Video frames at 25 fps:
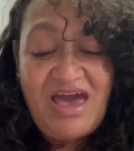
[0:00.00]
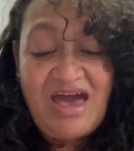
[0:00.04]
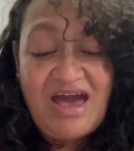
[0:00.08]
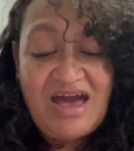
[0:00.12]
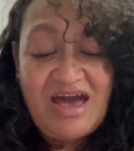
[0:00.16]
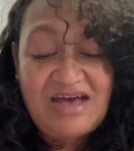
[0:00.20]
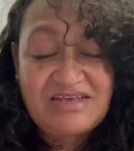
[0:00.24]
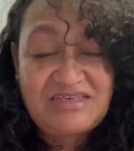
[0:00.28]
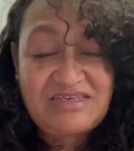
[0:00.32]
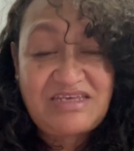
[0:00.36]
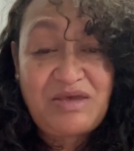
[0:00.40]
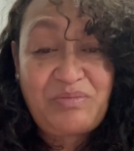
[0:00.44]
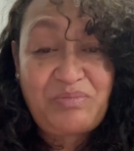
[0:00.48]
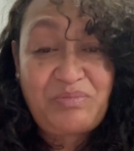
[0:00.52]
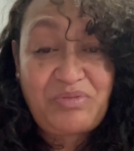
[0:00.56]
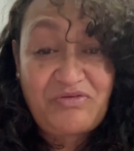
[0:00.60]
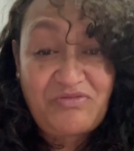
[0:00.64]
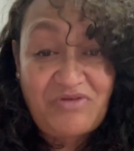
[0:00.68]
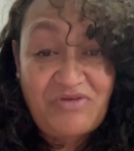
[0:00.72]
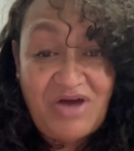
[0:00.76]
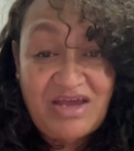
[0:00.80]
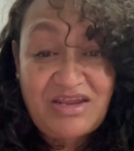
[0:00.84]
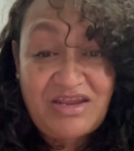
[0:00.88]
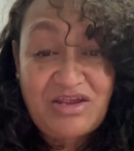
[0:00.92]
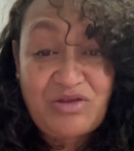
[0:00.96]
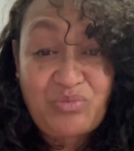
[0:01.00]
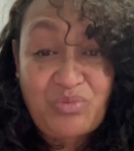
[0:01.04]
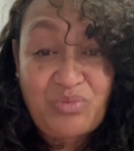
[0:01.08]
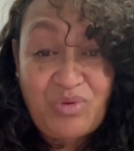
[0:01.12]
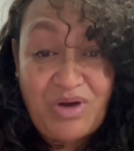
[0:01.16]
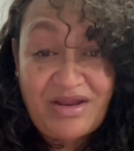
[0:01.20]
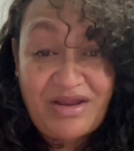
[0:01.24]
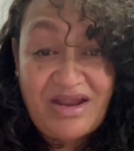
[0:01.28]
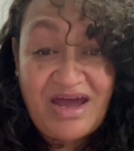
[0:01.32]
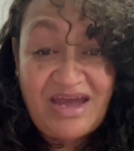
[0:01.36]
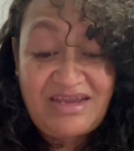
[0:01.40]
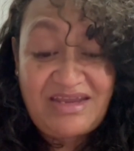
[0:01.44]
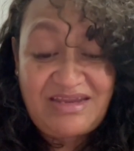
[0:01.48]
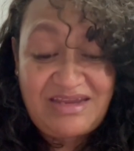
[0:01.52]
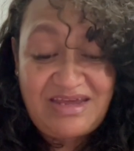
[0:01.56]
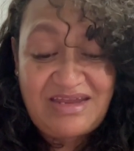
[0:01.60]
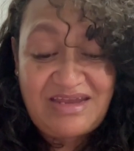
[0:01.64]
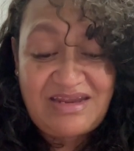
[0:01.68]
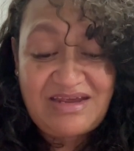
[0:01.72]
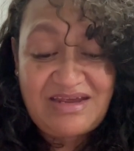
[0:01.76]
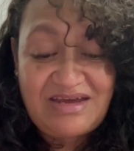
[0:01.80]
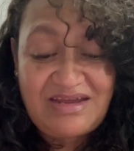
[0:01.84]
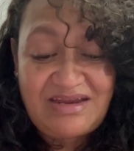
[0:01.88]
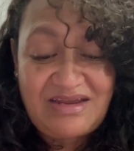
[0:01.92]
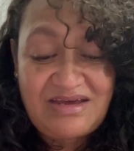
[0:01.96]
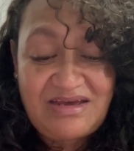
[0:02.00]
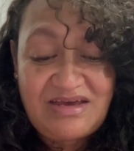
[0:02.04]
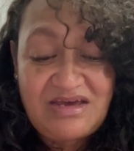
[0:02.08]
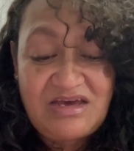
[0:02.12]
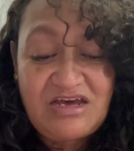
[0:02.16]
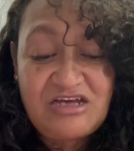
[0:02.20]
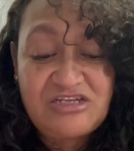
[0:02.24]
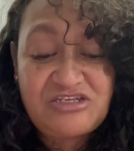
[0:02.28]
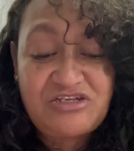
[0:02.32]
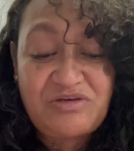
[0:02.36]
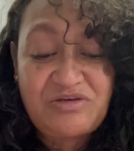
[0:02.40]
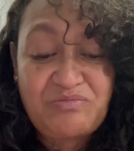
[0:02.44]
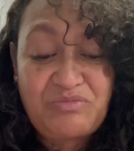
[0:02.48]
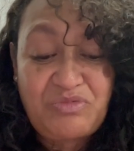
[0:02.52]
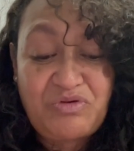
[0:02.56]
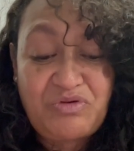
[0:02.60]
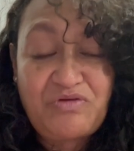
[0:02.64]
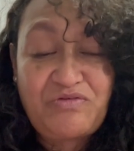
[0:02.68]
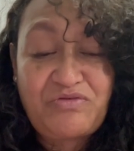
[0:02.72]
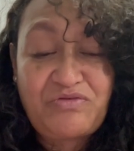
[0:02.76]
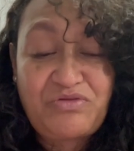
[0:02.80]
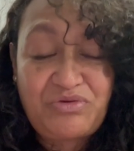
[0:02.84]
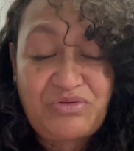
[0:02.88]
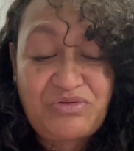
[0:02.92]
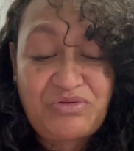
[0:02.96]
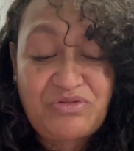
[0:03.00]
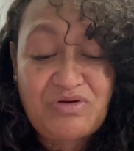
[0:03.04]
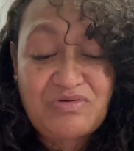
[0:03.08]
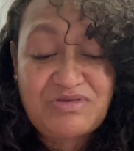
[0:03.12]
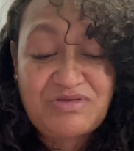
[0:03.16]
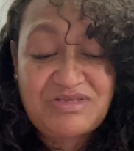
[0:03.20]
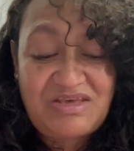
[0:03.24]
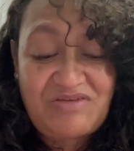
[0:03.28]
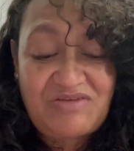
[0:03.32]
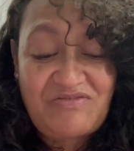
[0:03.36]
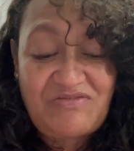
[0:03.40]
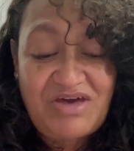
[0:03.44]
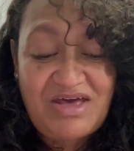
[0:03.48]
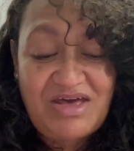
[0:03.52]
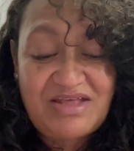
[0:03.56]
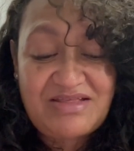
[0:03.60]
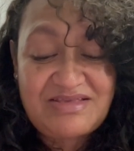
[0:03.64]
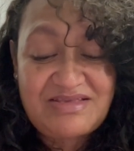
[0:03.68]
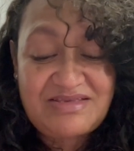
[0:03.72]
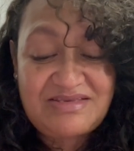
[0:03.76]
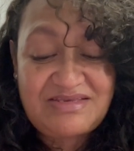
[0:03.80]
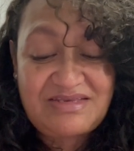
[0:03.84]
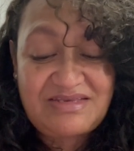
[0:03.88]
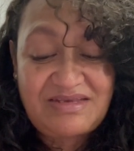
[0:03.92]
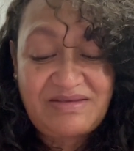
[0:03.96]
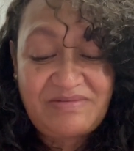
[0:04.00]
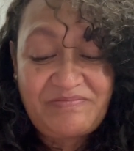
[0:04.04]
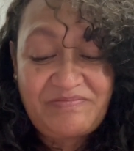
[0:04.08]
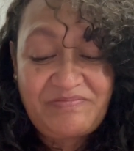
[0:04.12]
as He provided what I needed to move through those events.